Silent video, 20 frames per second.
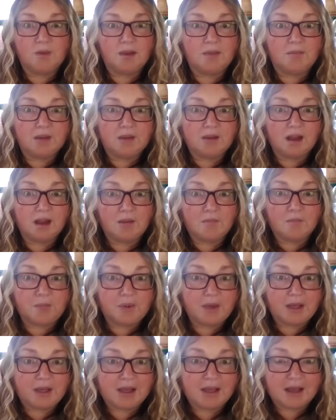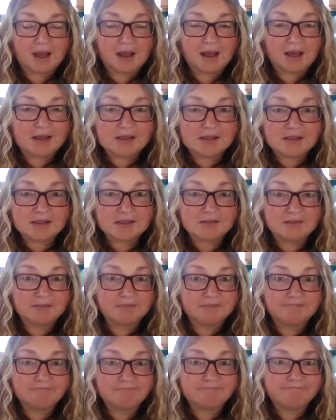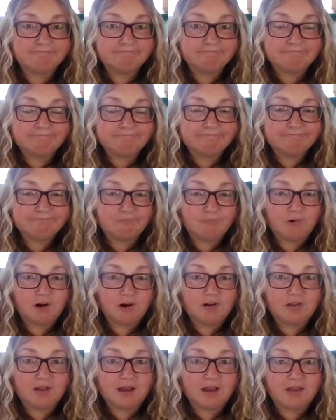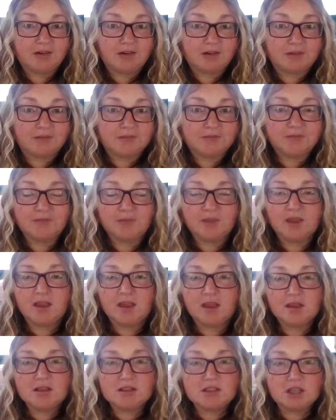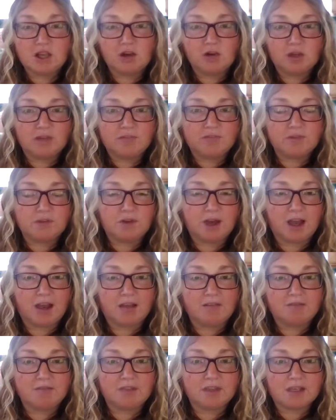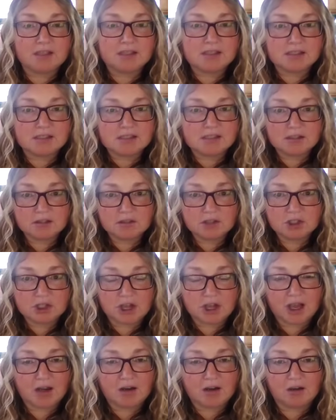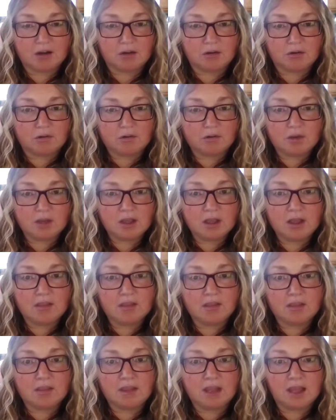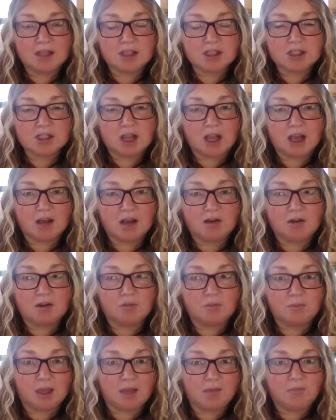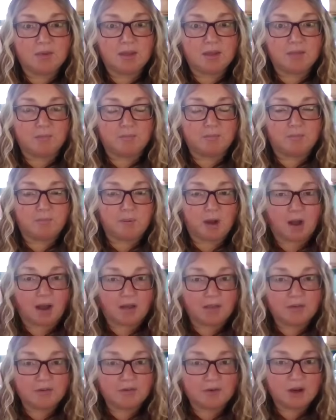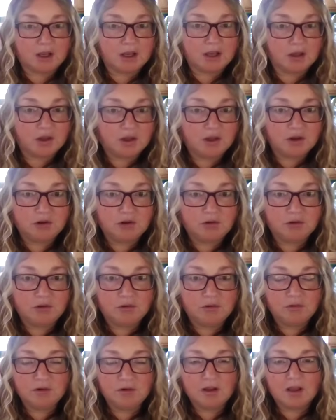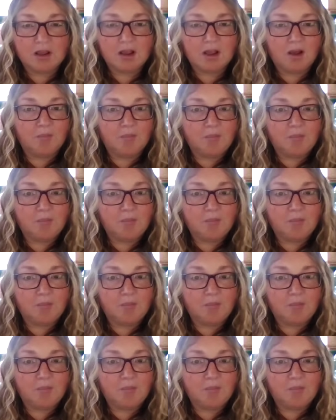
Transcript: or maybe not being nice, one or the other. So if you have this shadow, then that shadow may be bothering you,